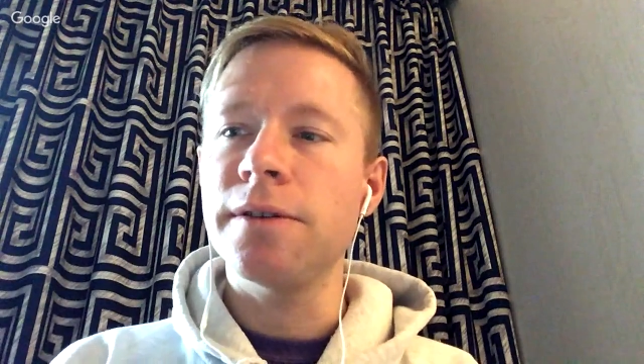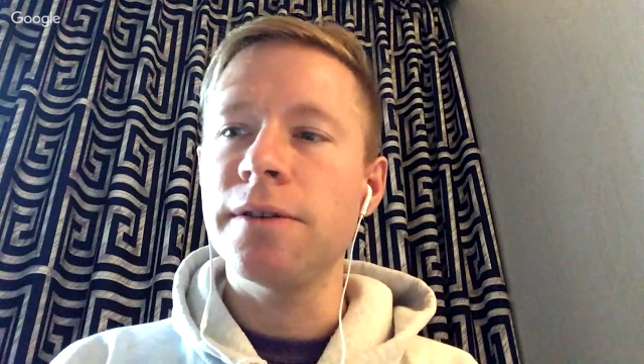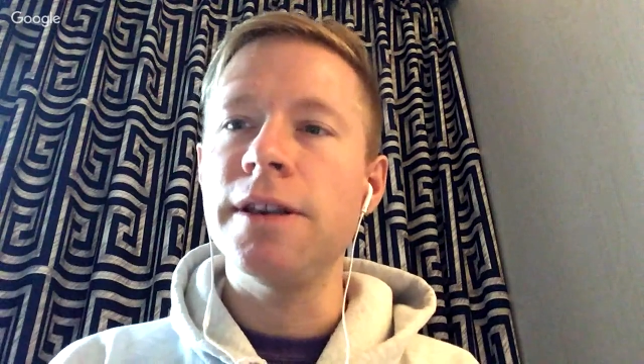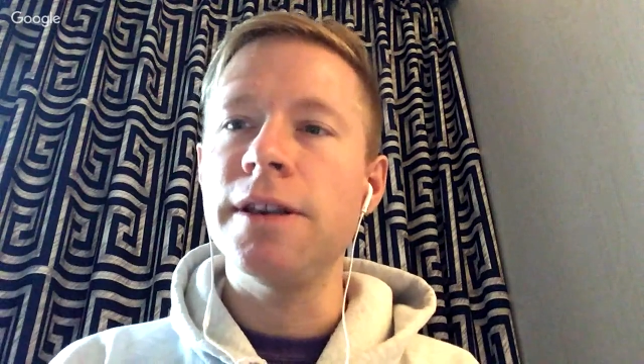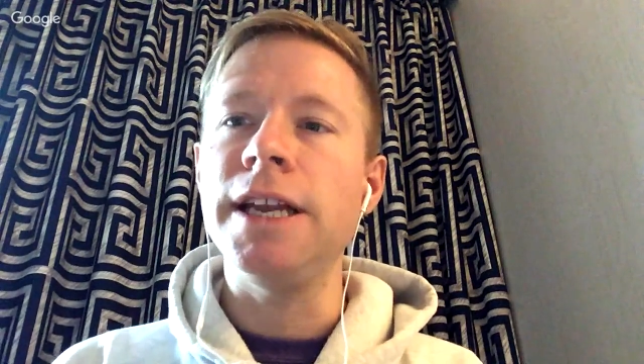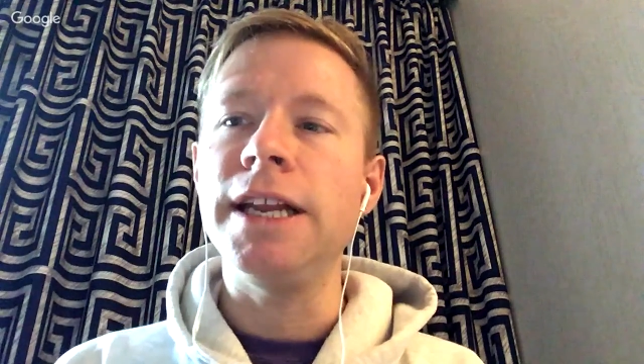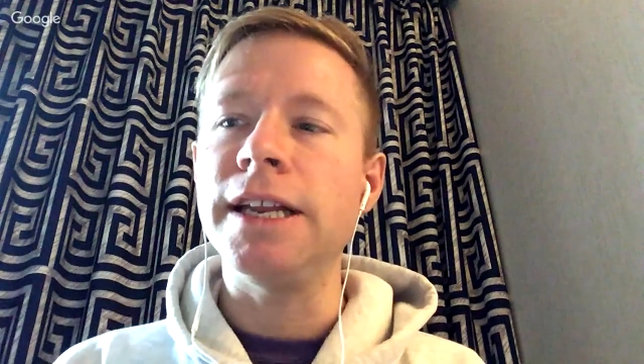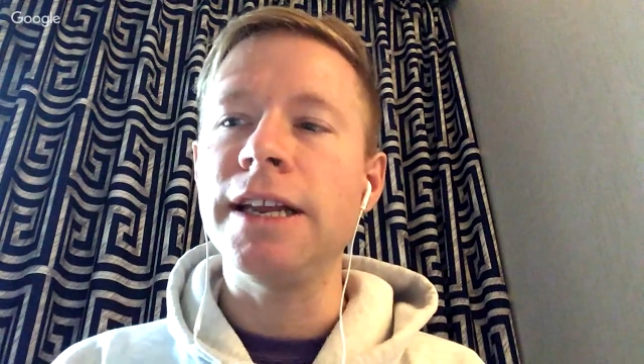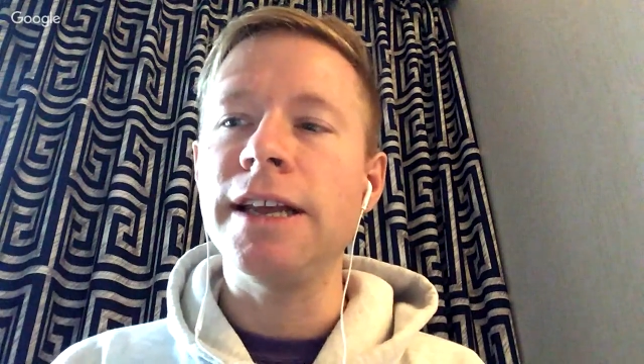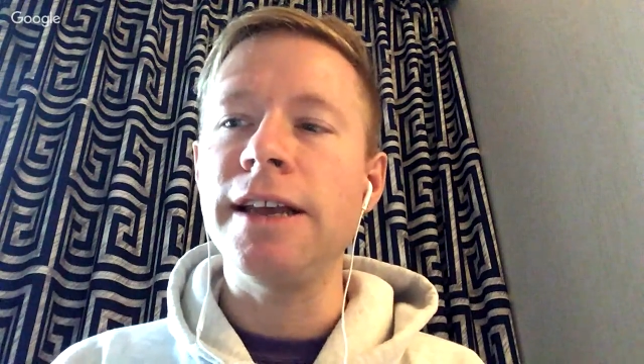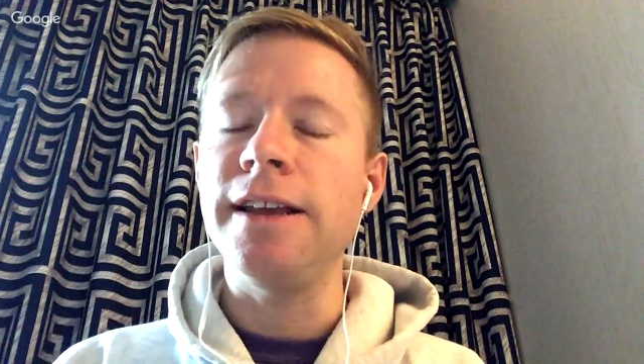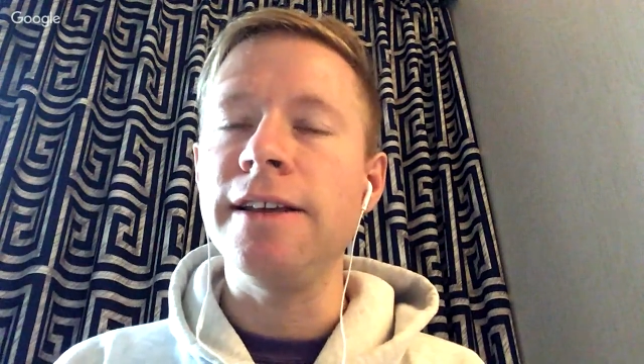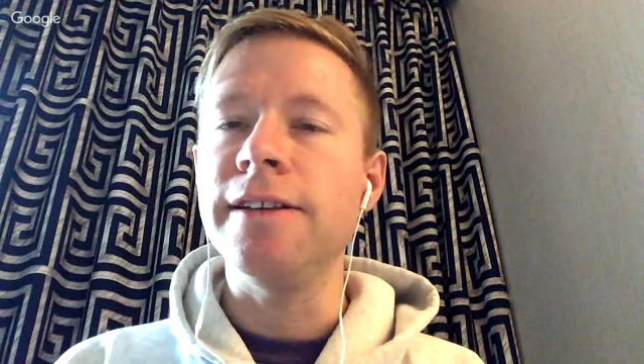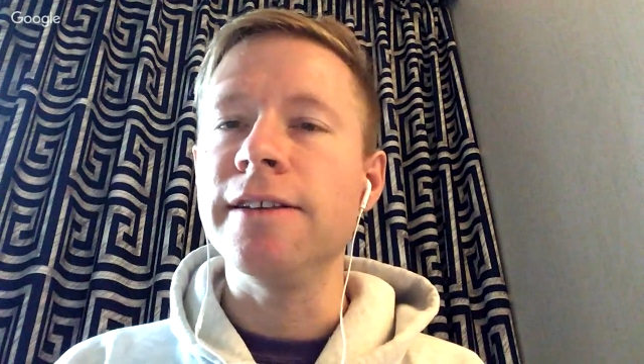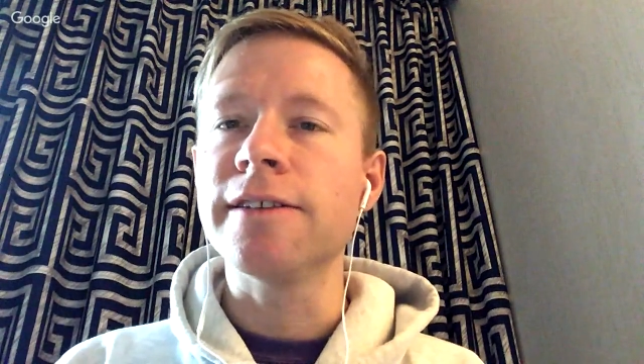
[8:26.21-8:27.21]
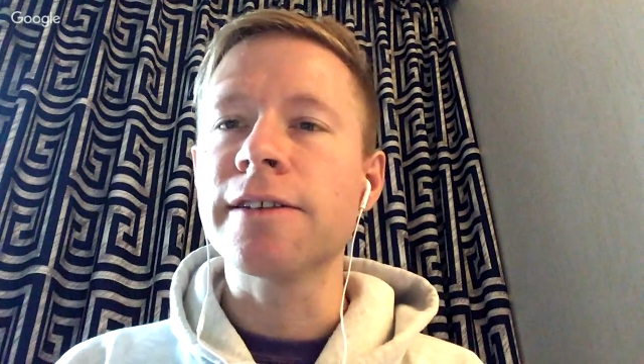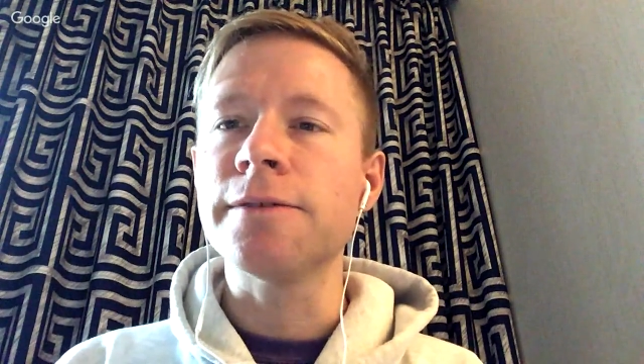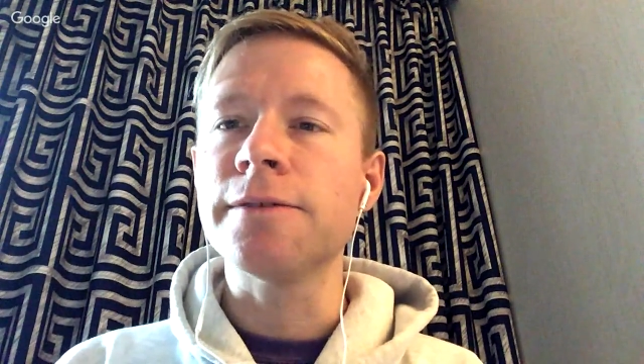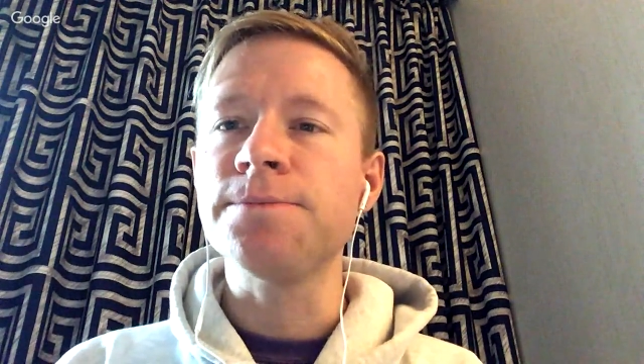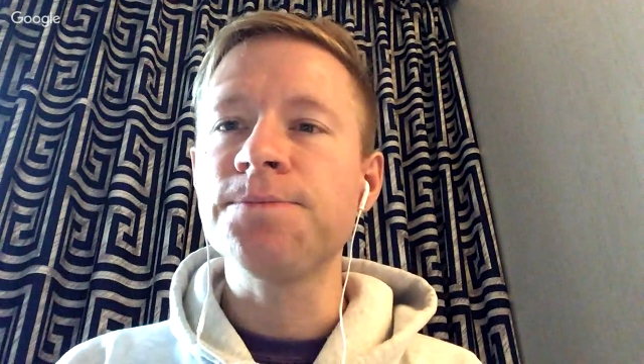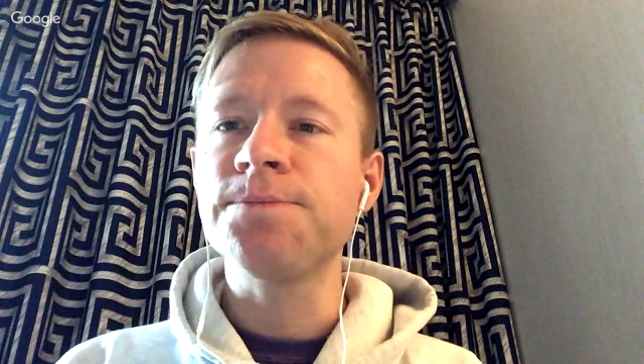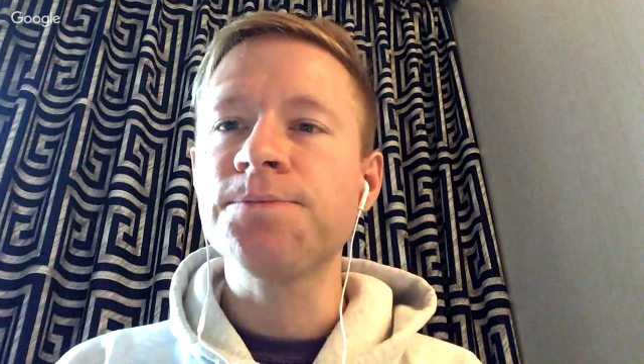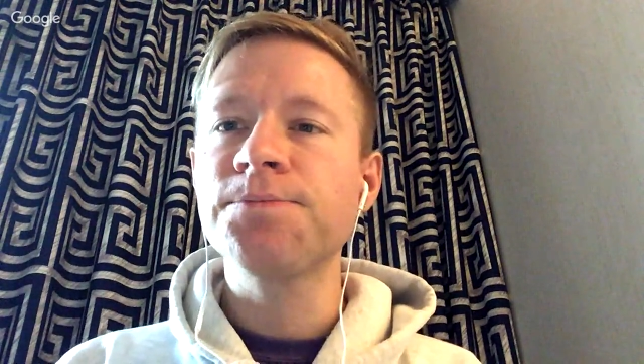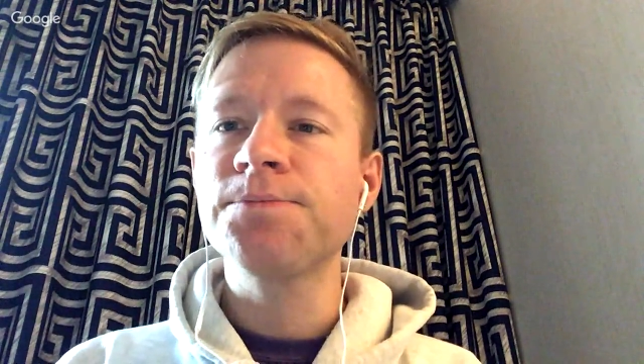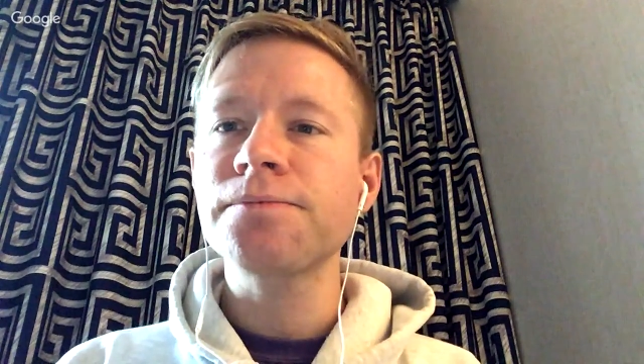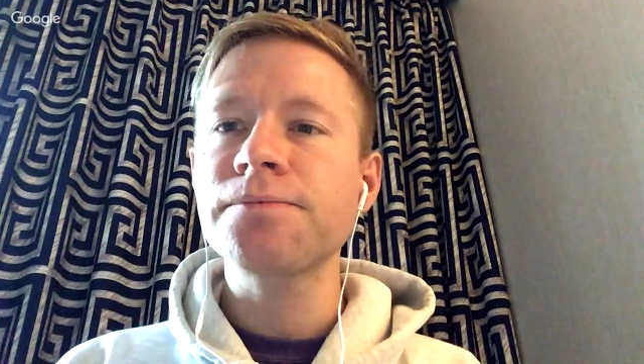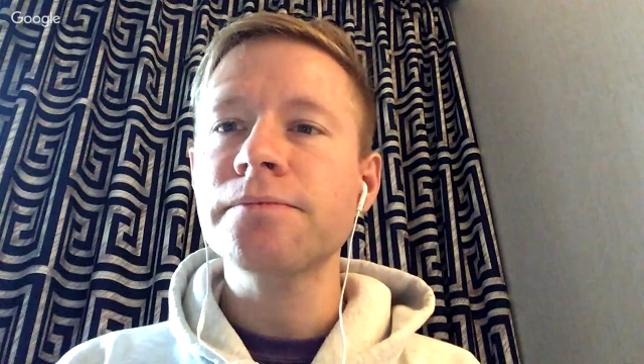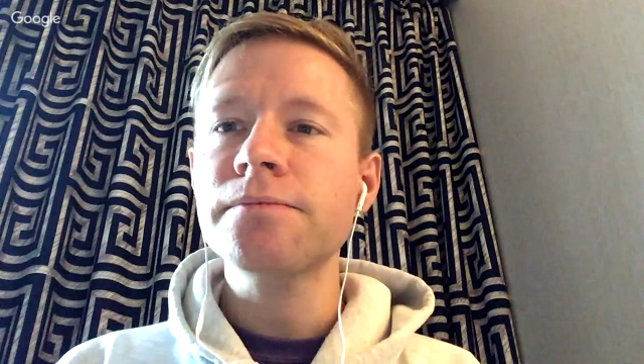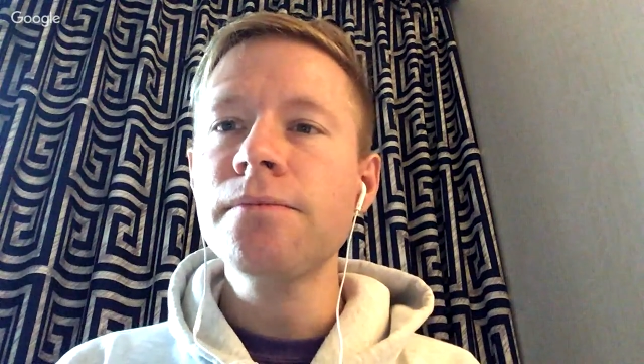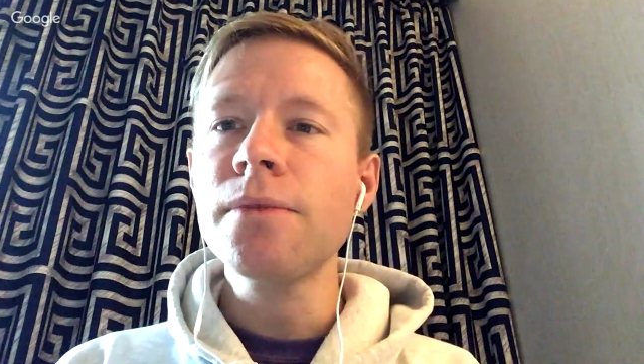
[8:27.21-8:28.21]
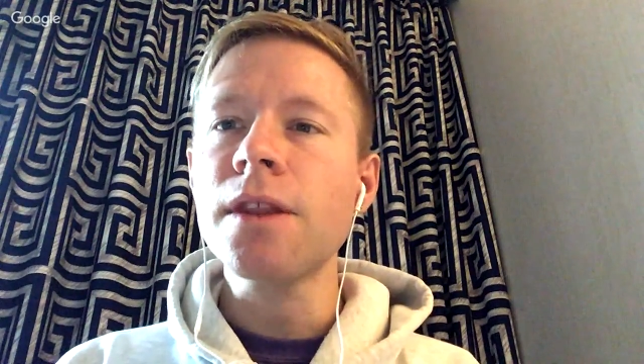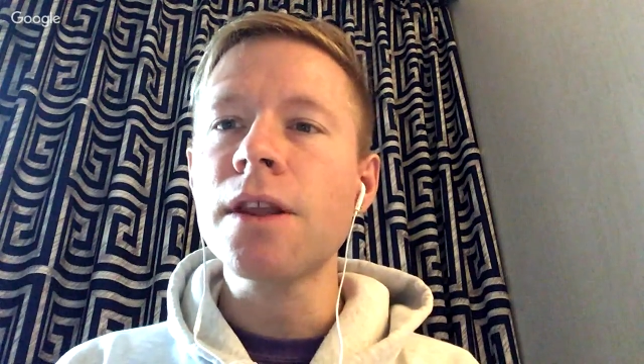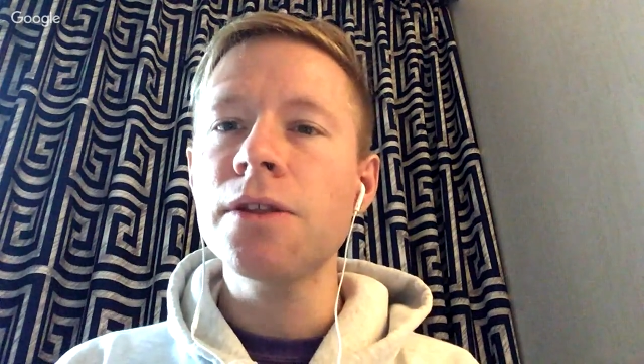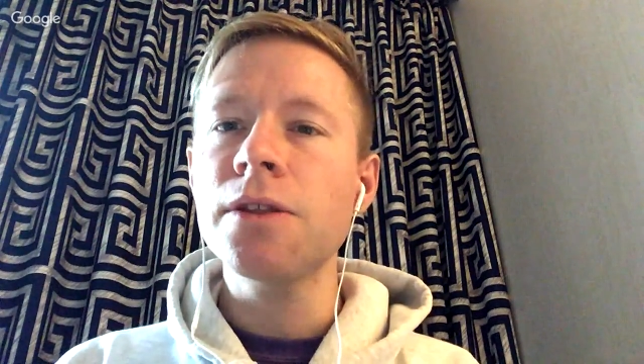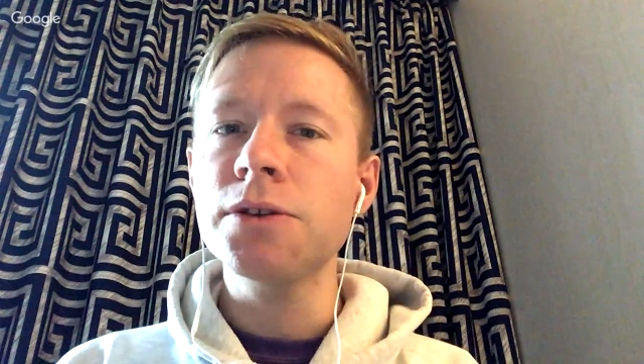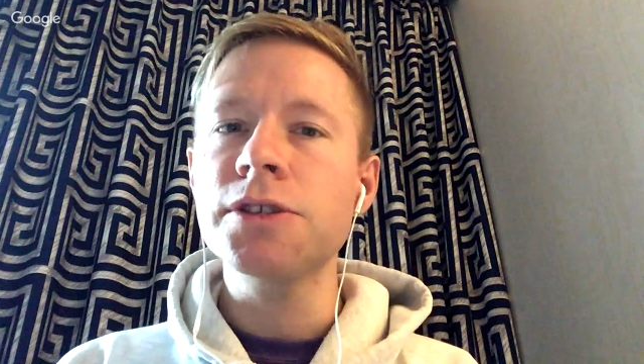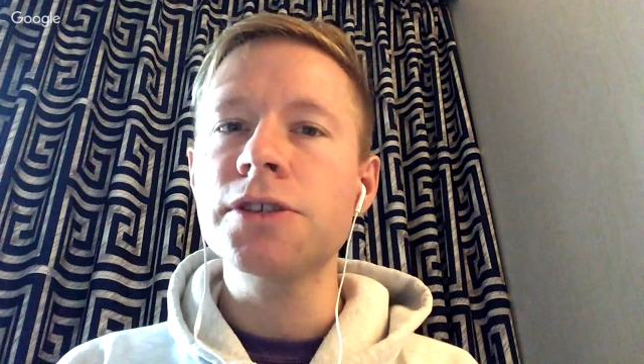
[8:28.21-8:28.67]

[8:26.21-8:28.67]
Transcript: needing keys. Those